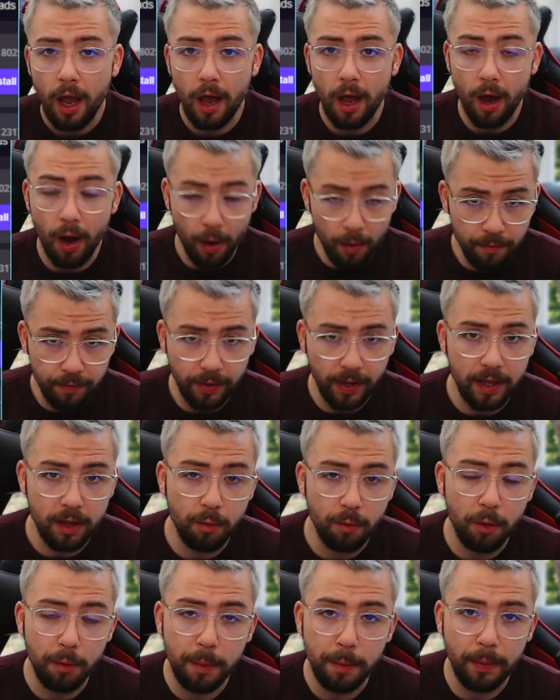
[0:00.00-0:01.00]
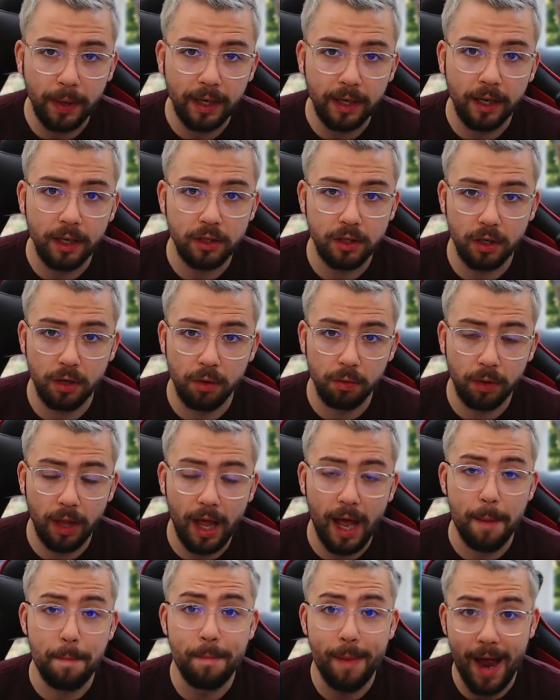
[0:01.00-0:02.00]
Hopefully, they will be bringing it to
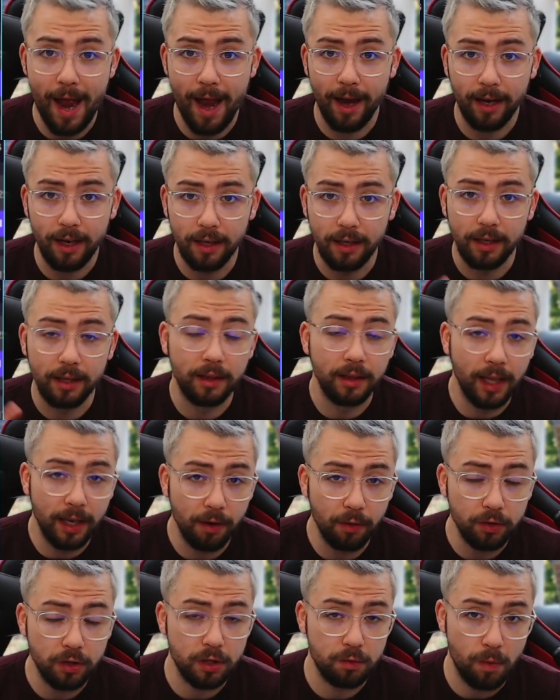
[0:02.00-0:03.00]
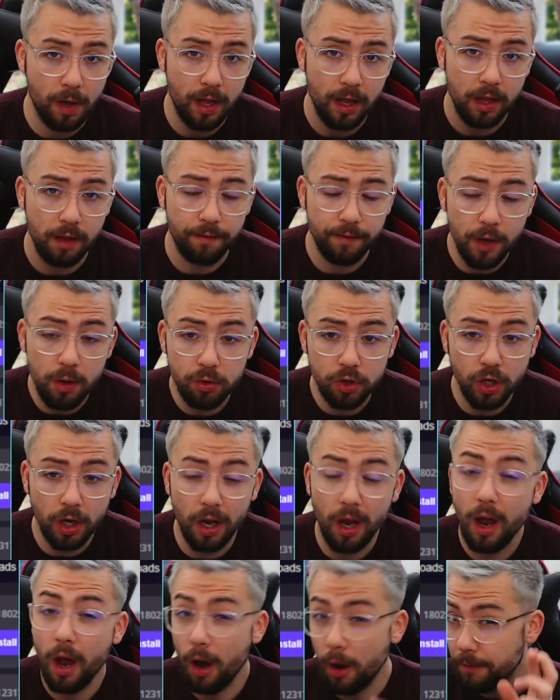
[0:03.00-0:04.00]
like Mac and Linux as well in the future.